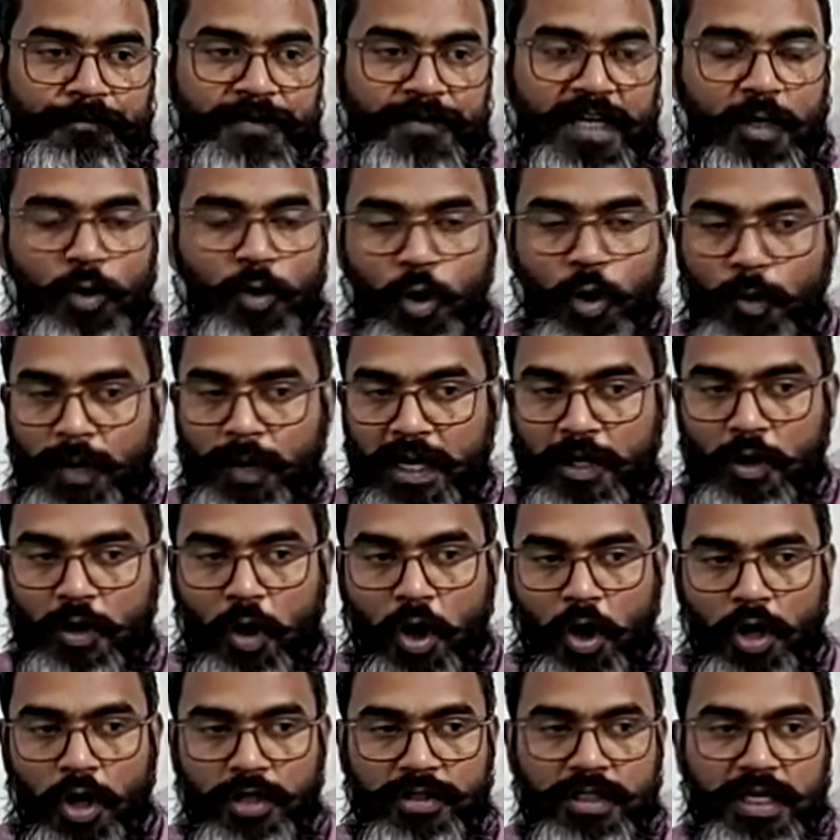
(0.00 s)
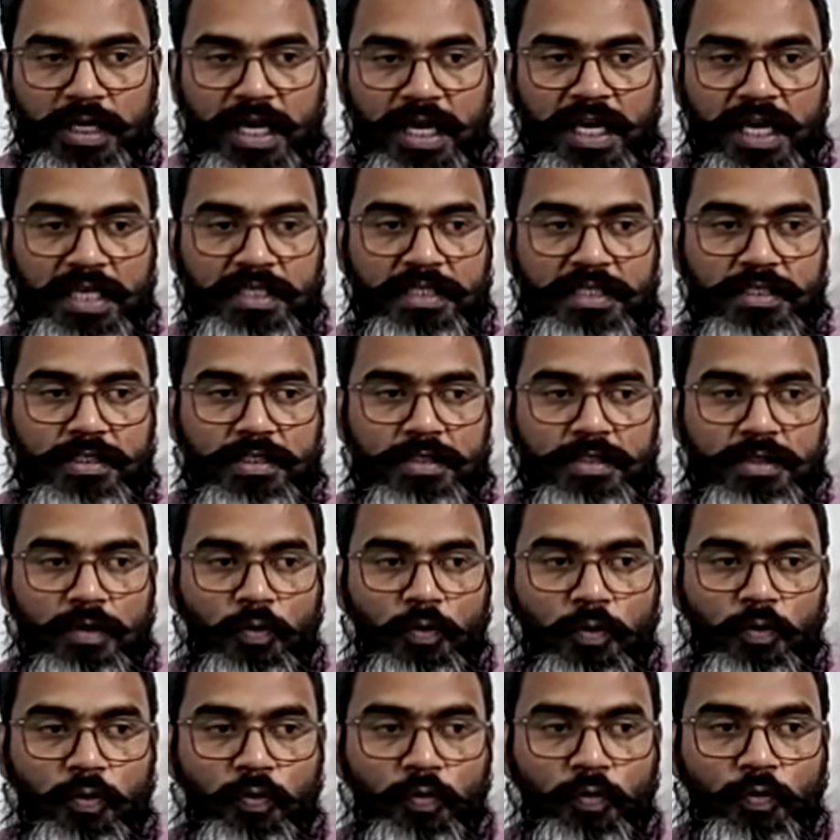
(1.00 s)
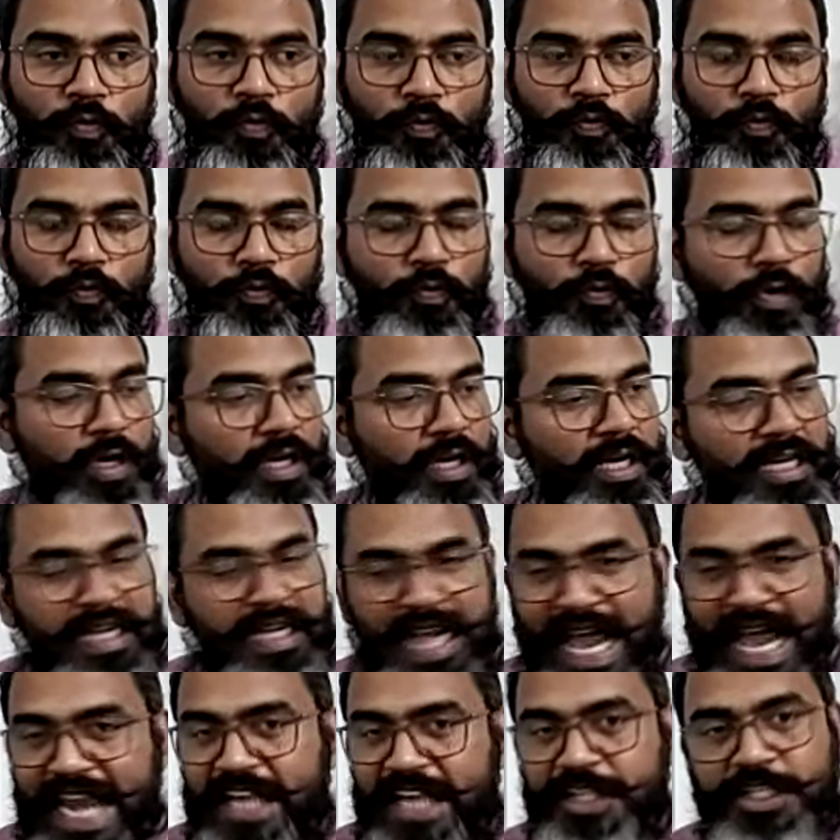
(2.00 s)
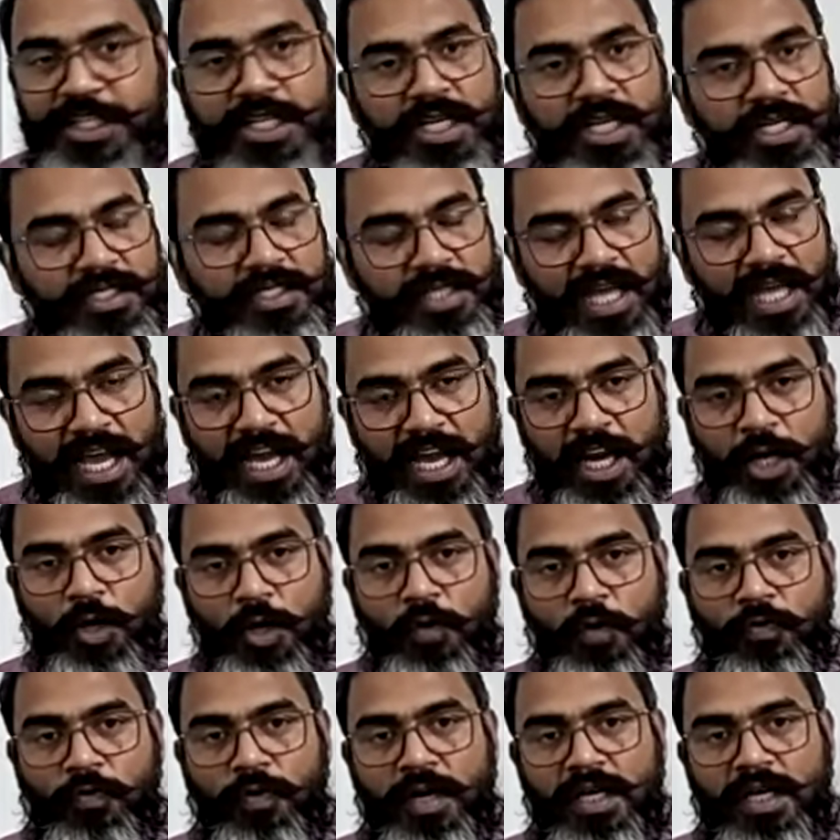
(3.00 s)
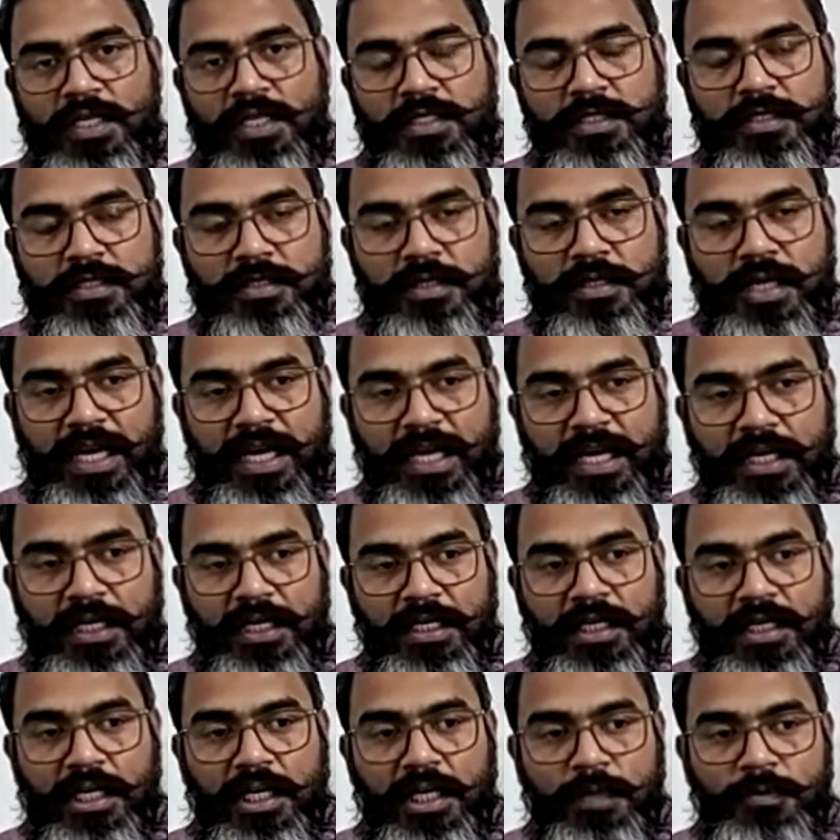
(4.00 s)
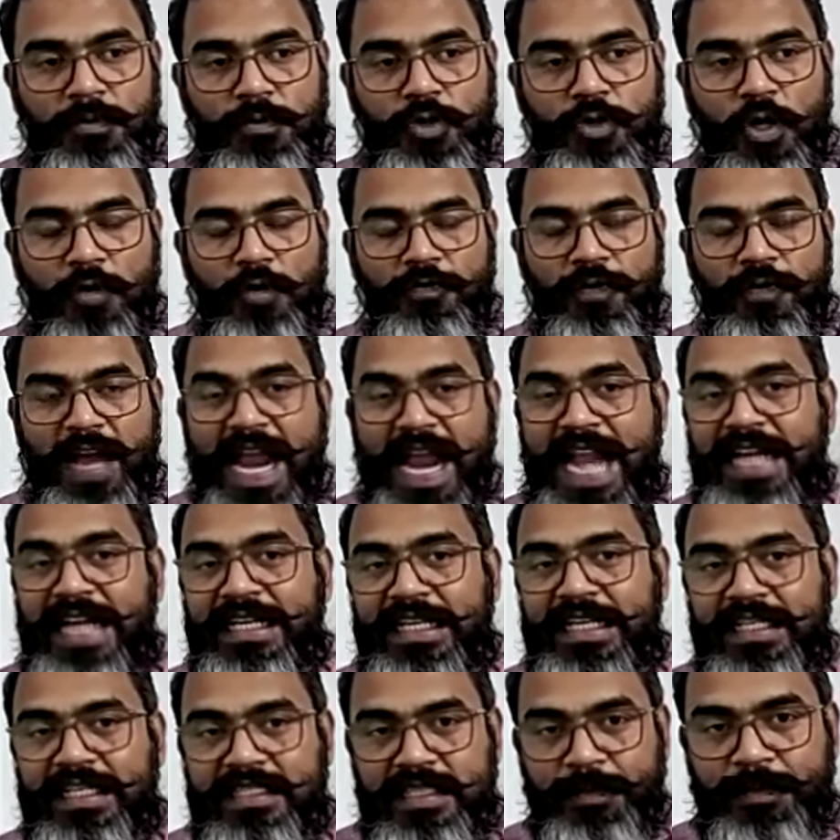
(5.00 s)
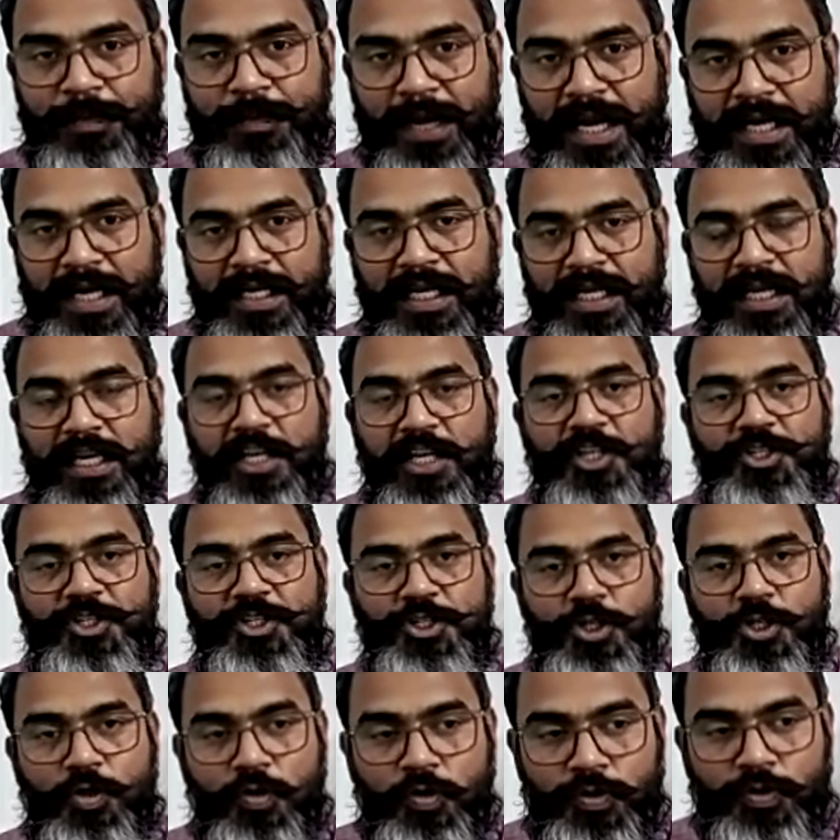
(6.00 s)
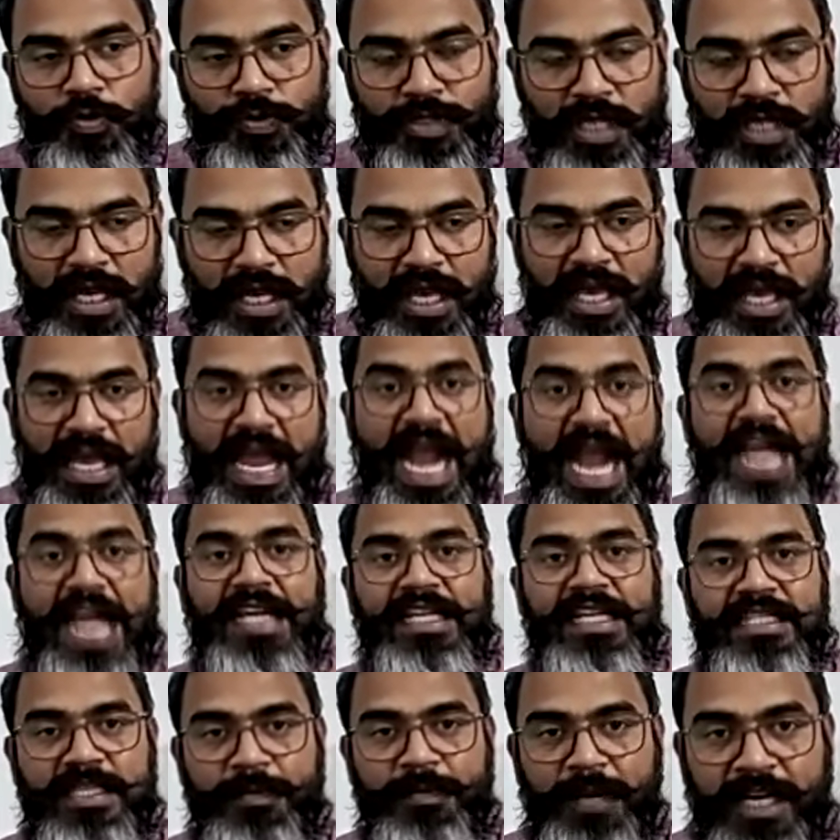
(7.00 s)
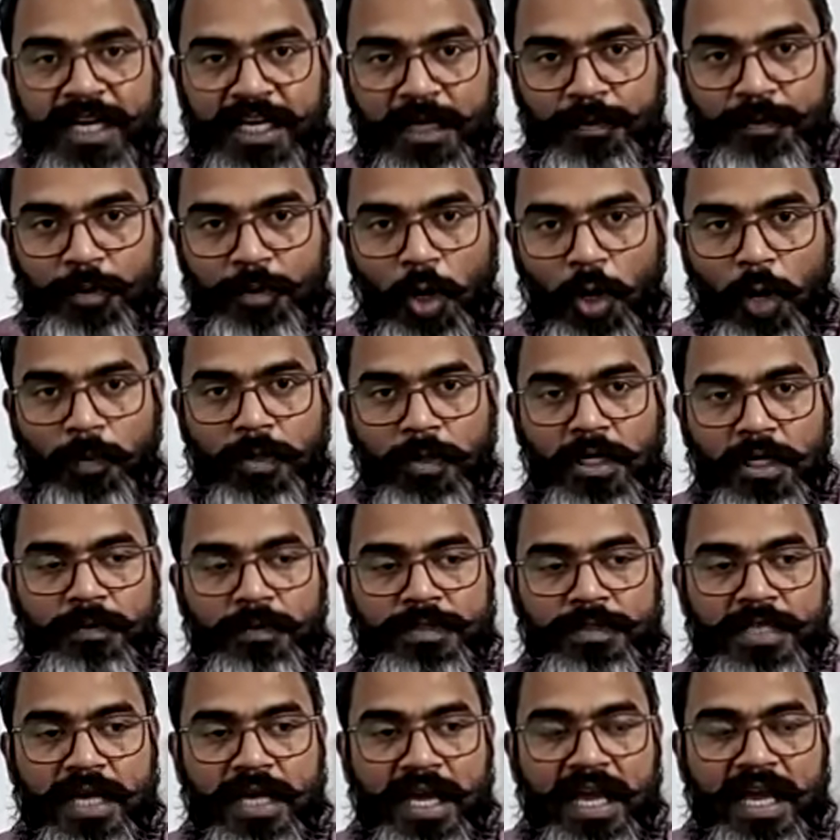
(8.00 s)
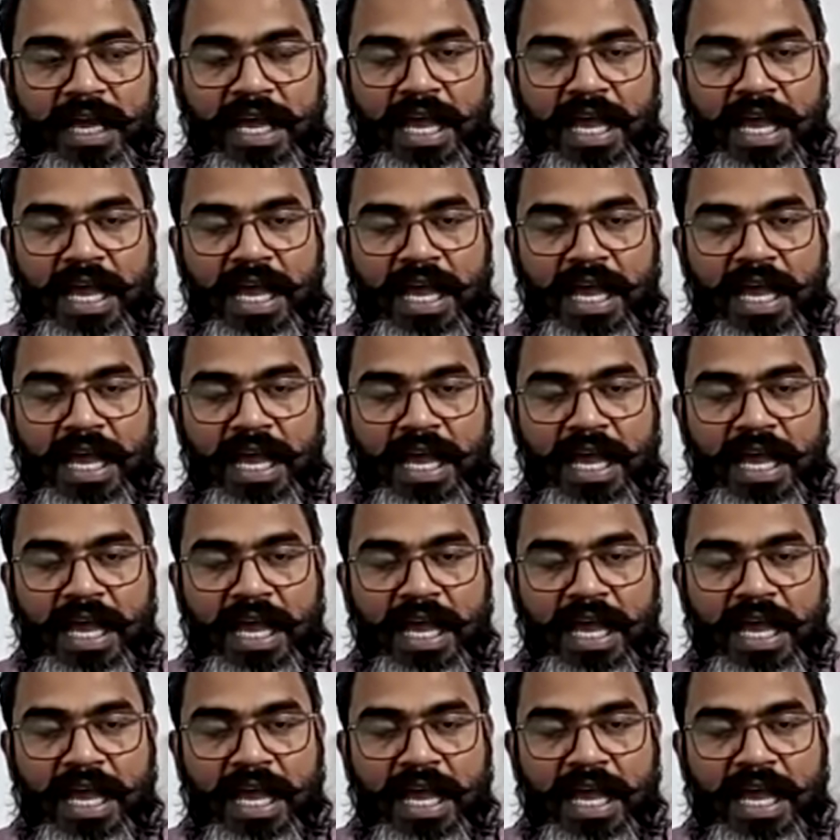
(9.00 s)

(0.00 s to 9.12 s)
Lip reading: The global north is light years ahead of us in terms of anticipating issues, anticipating problems,